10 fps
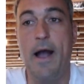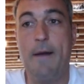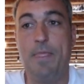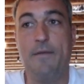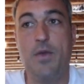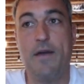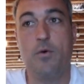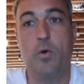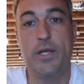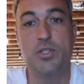If you
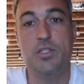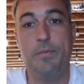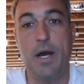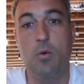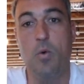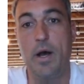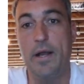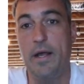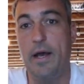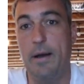have questions about
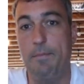what